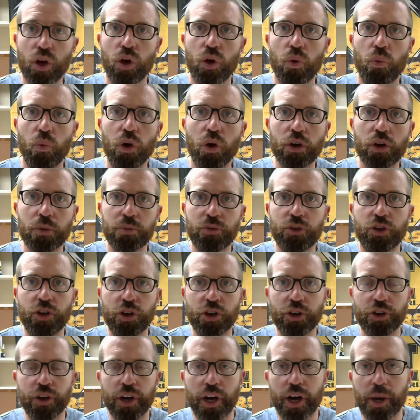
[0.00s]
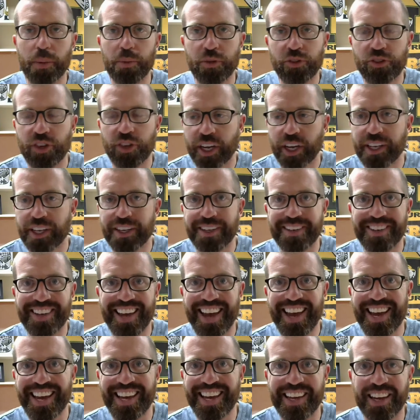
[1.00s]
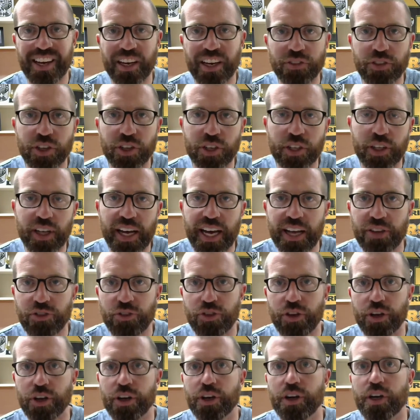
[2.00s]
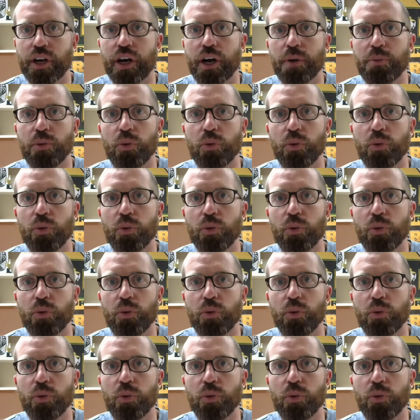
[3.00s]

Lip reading: Welcome to your second day of the class here.